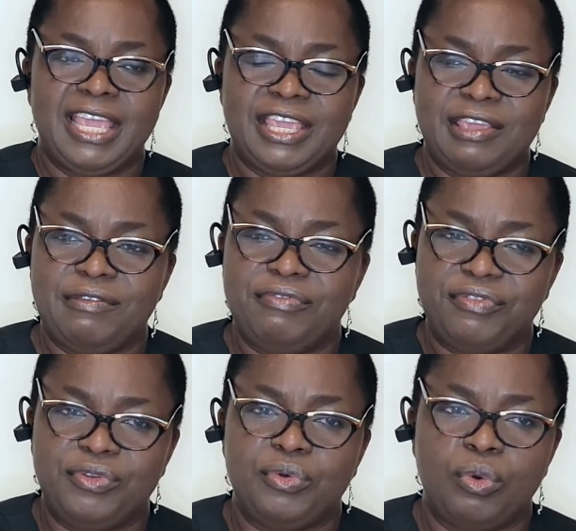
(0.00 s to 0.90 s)
if
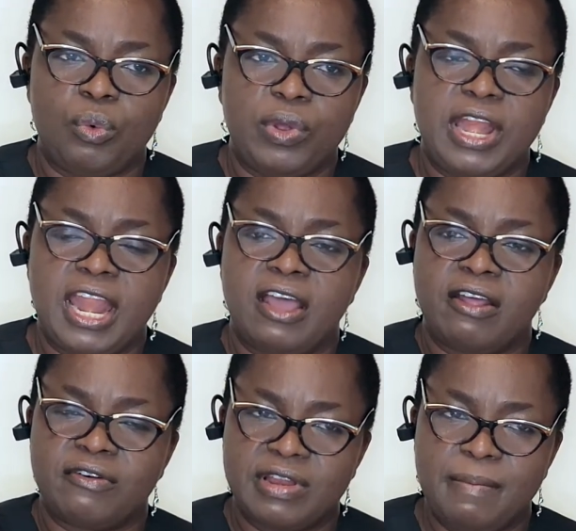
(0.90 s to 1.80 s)
you will
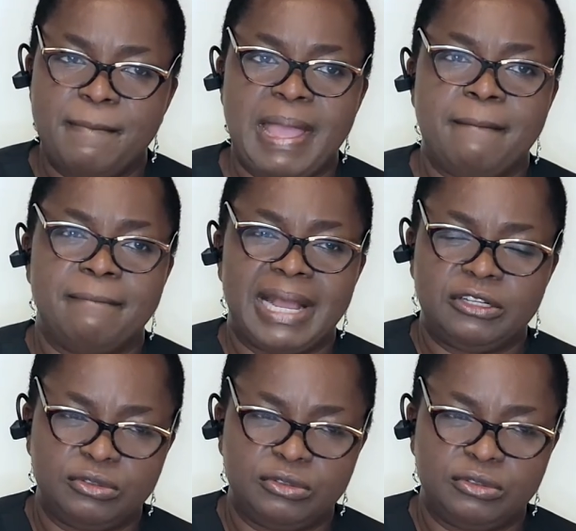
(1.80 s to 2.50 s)
now remember